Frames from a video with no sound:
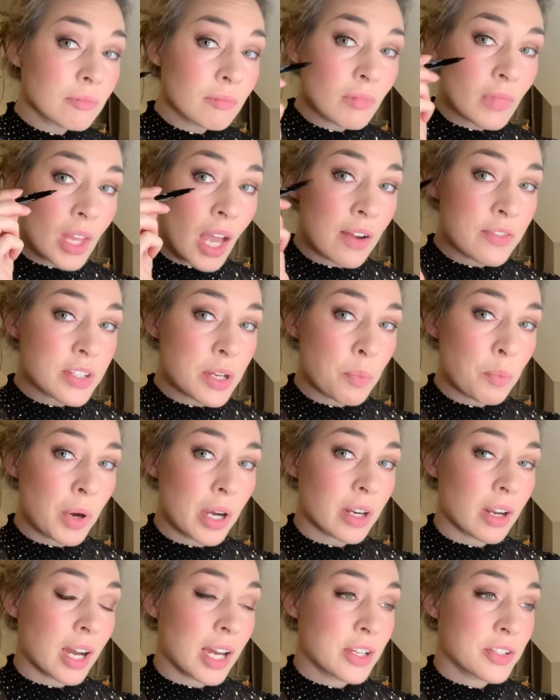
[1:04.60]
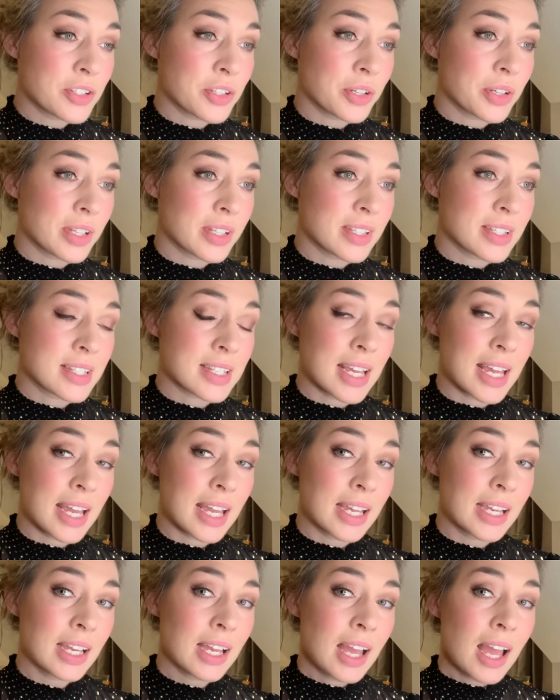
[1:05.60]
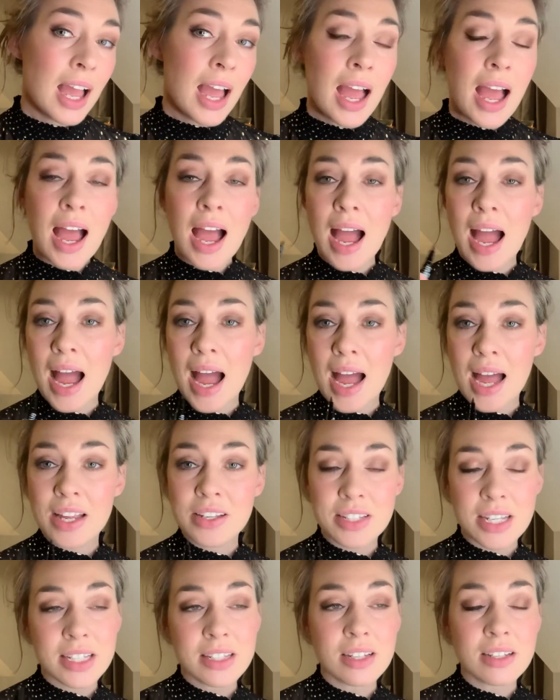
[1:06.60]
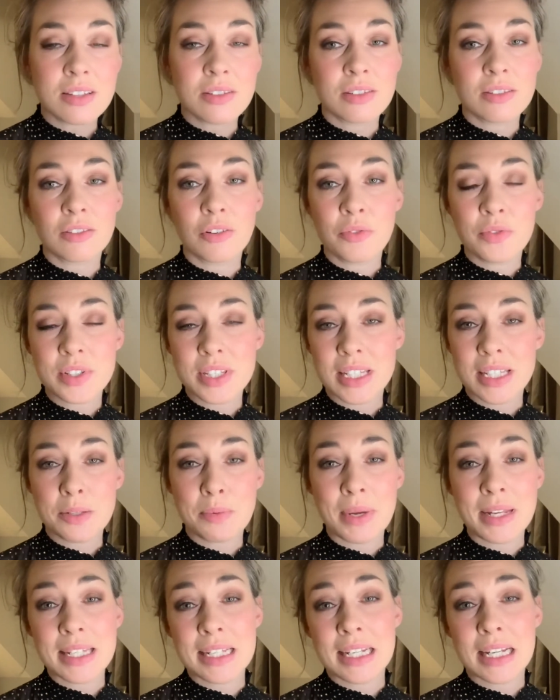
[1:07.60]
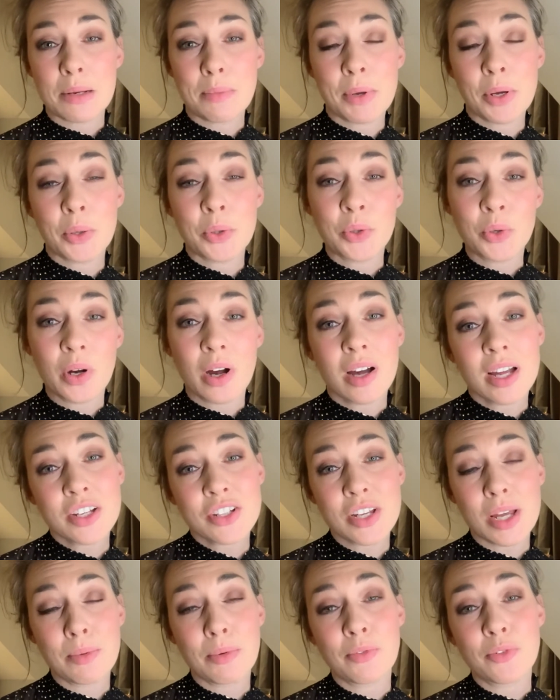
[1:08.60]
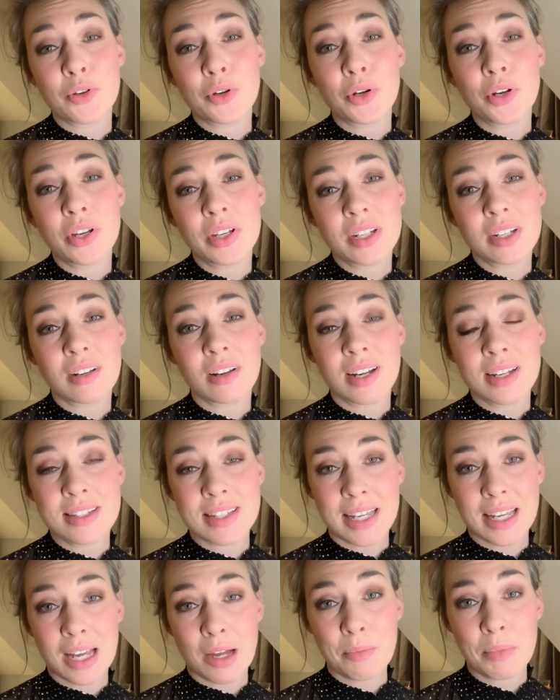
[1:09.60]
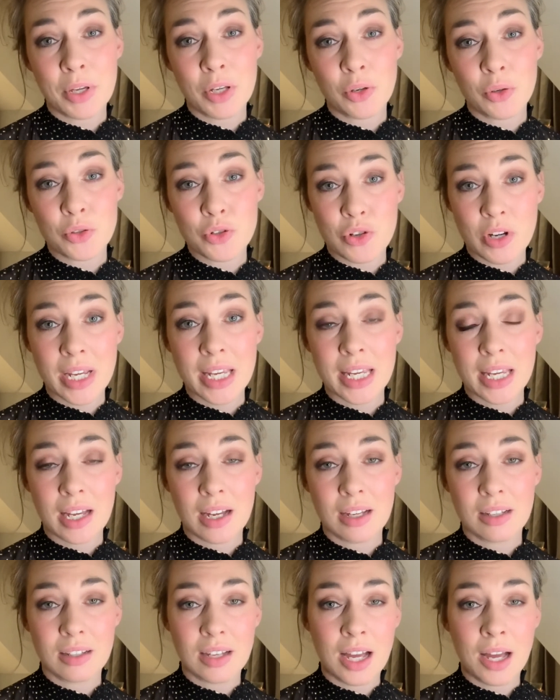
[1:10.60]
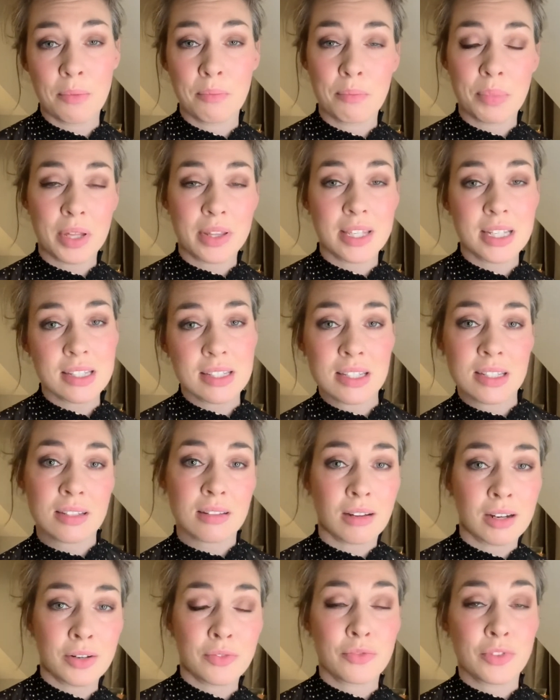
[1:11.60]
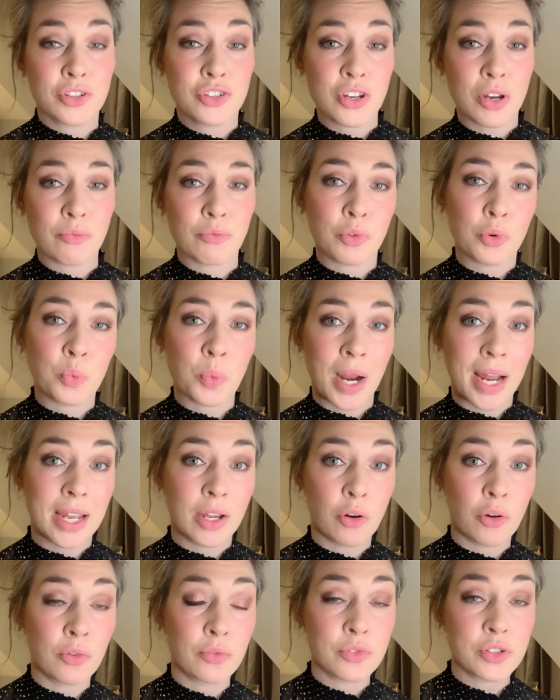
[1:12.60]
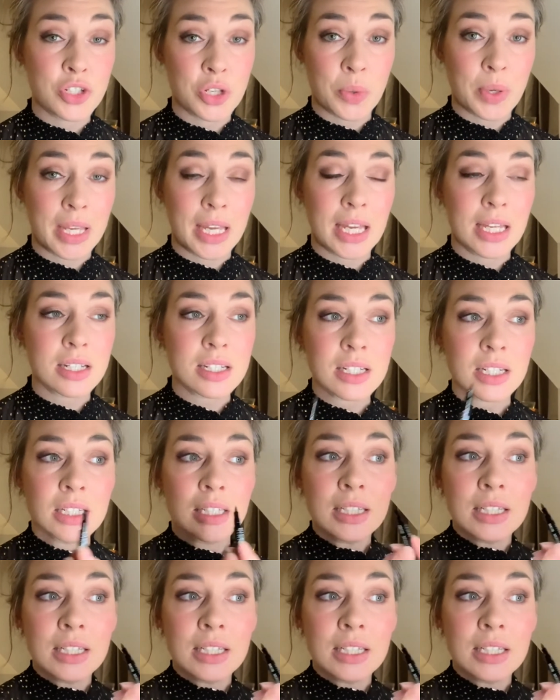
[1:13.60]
I've done one eye, as you can see, and it does obviously depend a little bit on your eye shape. If you've got hooded eyes, it can be a lot trickier, but this is kind of the general way of doing it.